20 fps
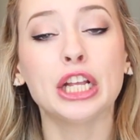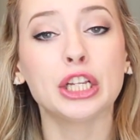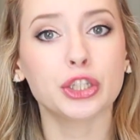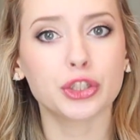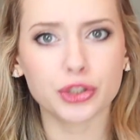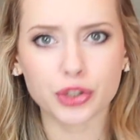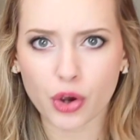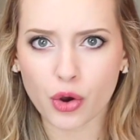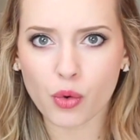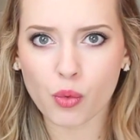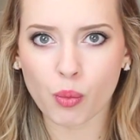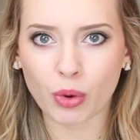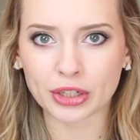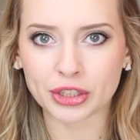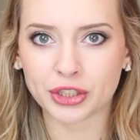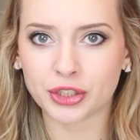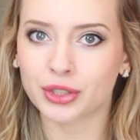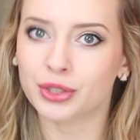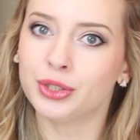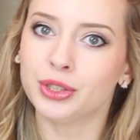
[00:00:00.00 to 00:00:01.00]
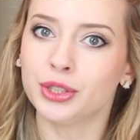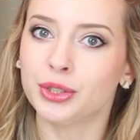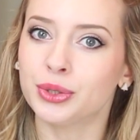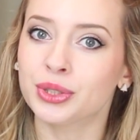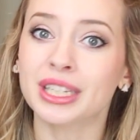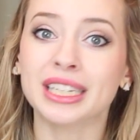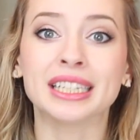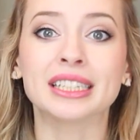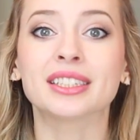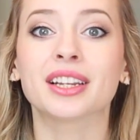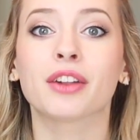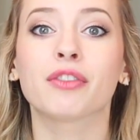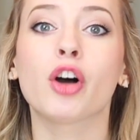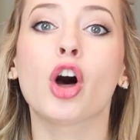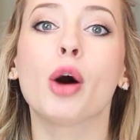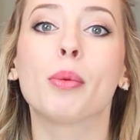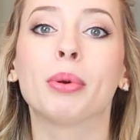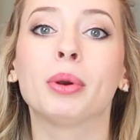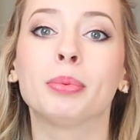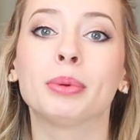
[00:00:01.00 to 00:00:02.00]
So what do you use instead of
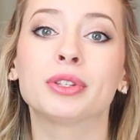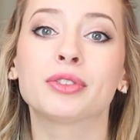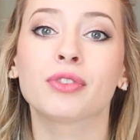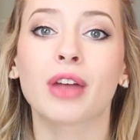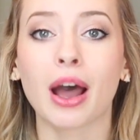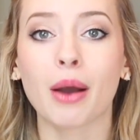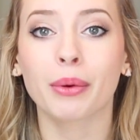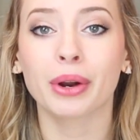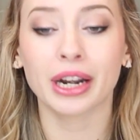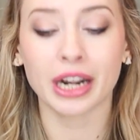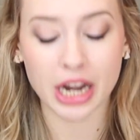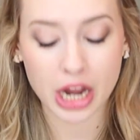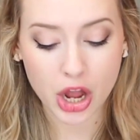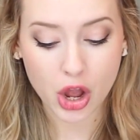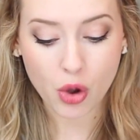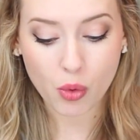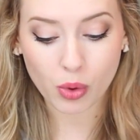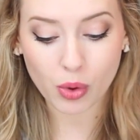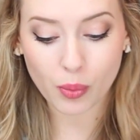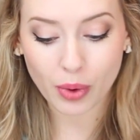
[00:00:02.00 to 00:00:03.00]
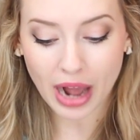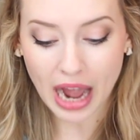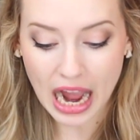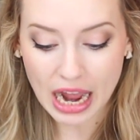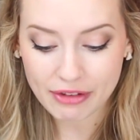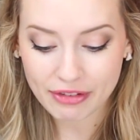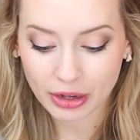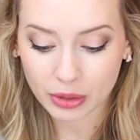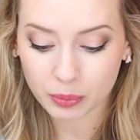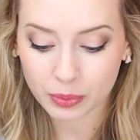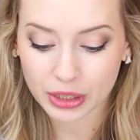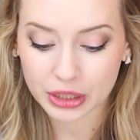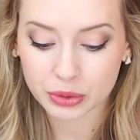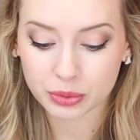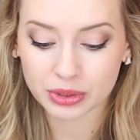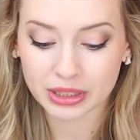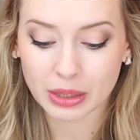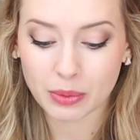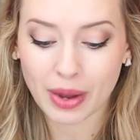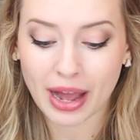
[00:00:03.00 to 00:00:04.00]
all-purpose flour? Well, what I found works
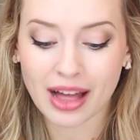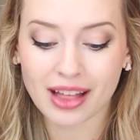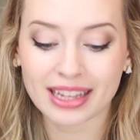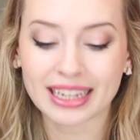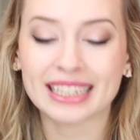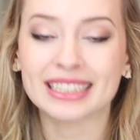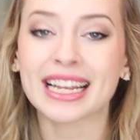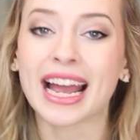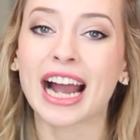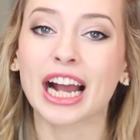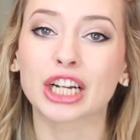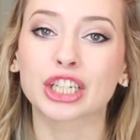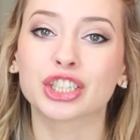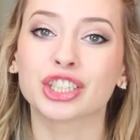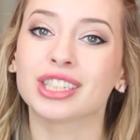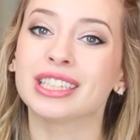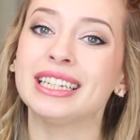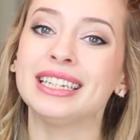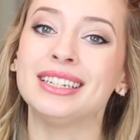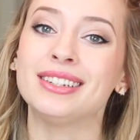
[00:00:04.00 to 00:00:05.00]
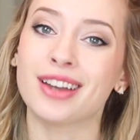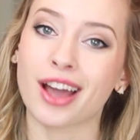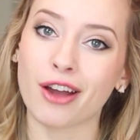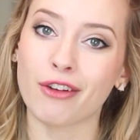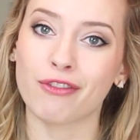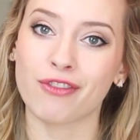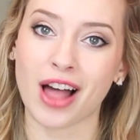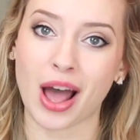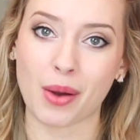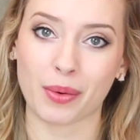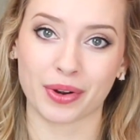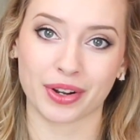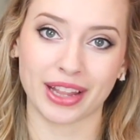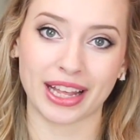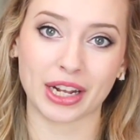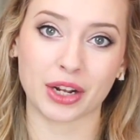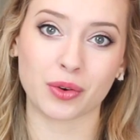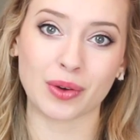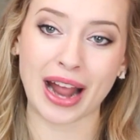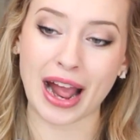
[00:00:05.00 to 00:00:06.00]
really well is actually nut flour,
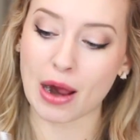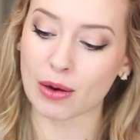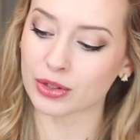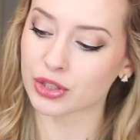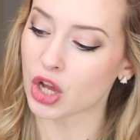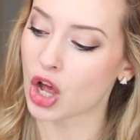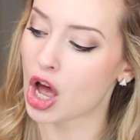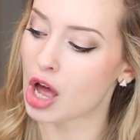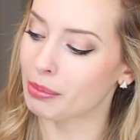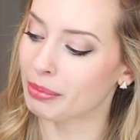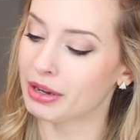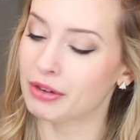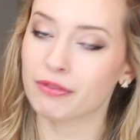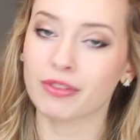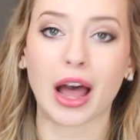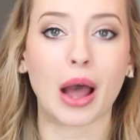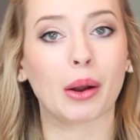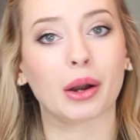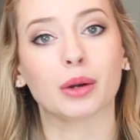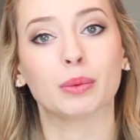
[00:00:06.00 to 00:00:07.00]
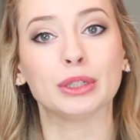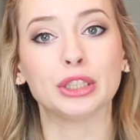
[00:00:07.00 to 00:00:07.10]
like ground almond flour,